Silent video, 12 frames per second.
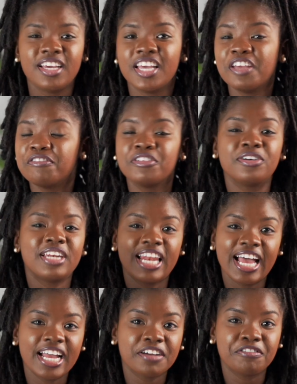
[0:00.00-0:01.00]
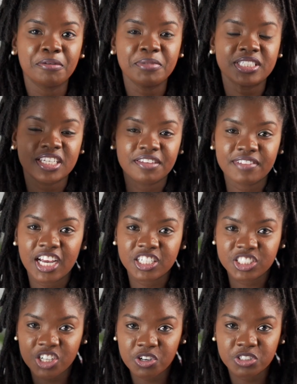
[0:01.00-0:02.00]
If you'd like for me to give you a
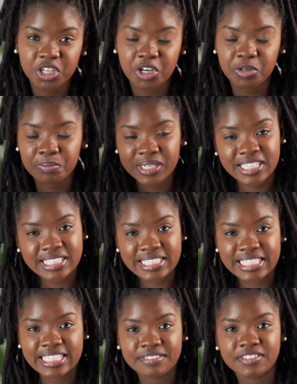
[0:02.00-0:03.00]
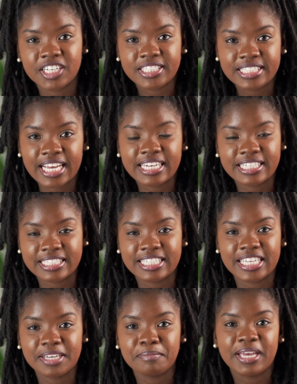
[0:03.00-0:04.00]
shout out, please leave your channel
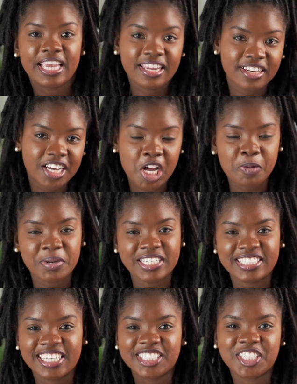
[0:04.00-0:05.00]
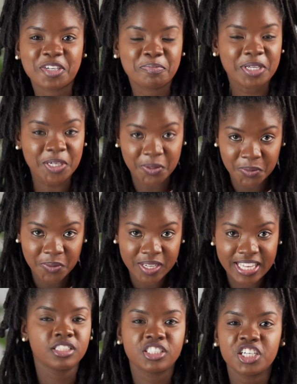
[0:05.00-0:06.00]
name in the comment section below.
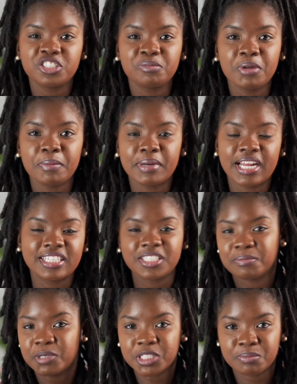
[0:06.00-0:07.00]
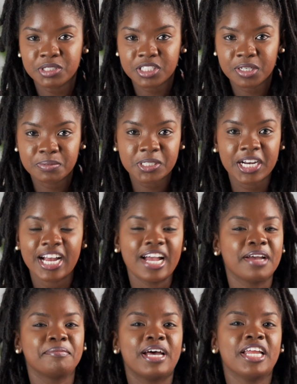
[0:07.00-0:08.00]
Just remember that you must be
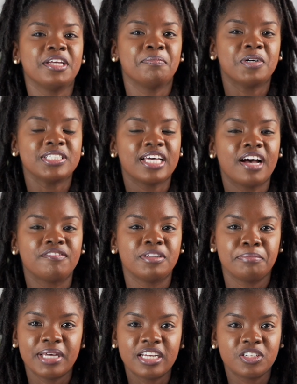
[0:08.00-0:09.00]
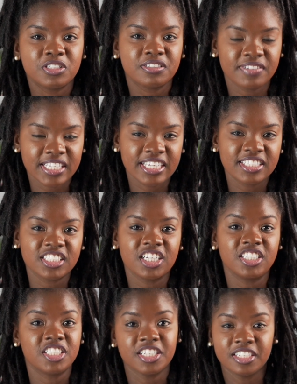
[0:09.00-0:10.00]
subscribed and you must have the bell
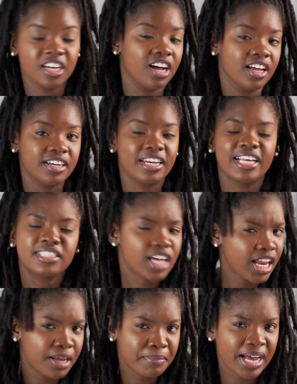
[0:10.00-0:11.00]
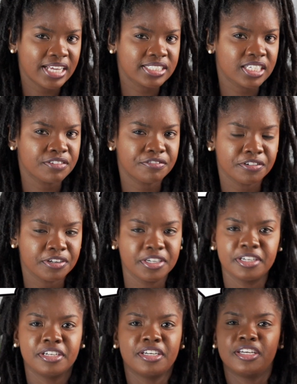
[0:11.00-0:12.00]
notification turned on. That's all I'm asking
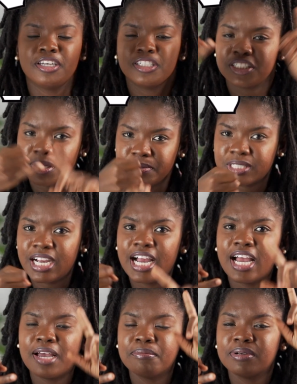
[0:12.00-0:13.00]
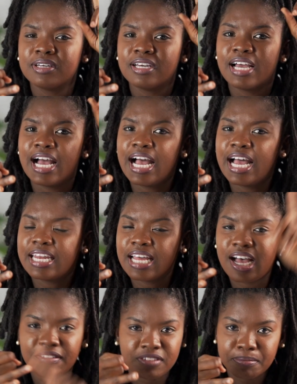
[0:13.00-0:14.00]
for. Subscribe and
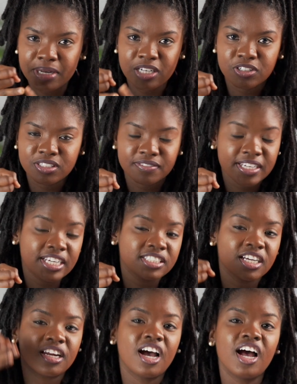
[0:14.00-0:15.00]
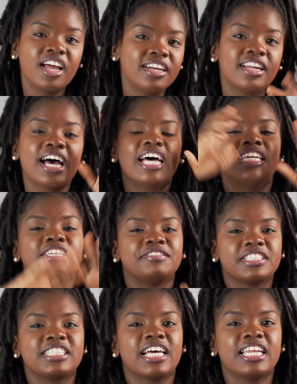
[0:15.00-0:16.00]
have the bell notification on and leave
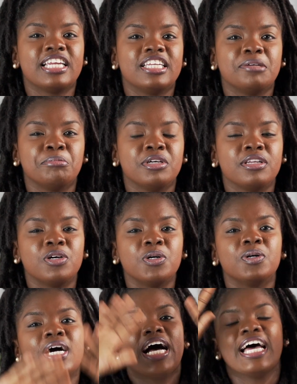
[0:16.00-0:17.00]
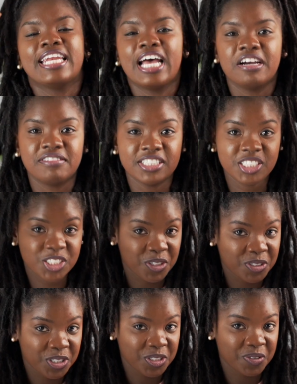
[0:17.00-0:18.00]
your channel name below and I will
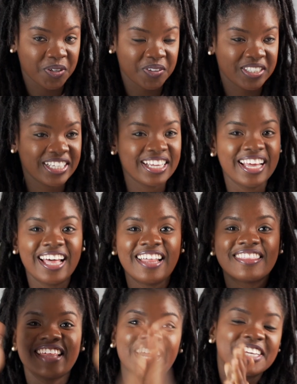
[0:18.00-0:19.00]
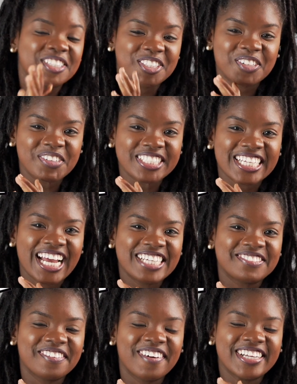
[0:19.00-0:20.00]
shout you out. Thank you so much guys
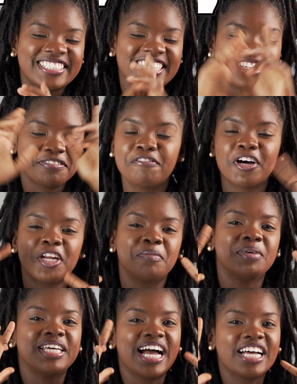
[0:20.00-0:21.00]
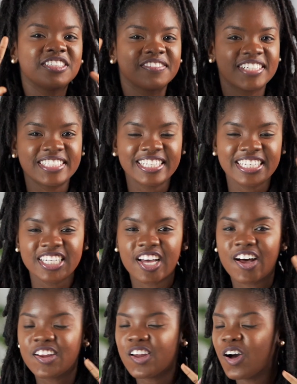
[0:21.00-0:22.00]
for watching. Follow me at Rochelyn
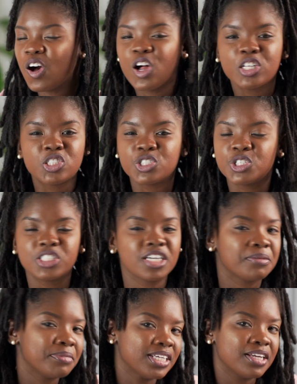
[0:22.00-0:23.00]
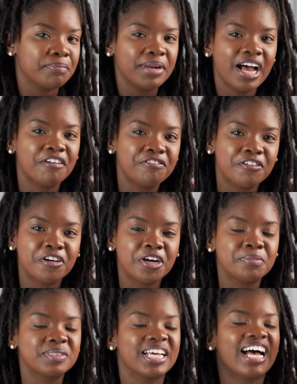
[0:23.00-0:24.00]
on all social media
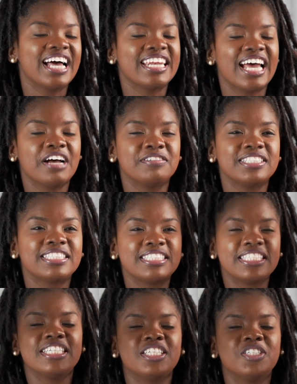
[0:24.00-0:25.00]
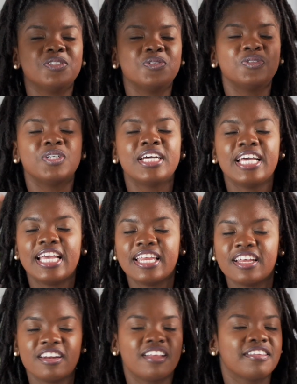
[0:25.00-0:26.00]
platforms and I will see you in
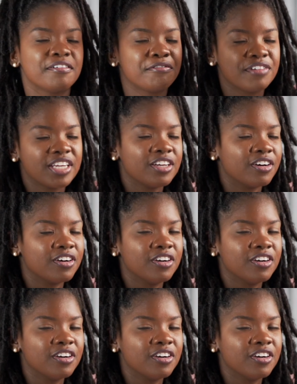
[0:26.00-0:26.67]
another video.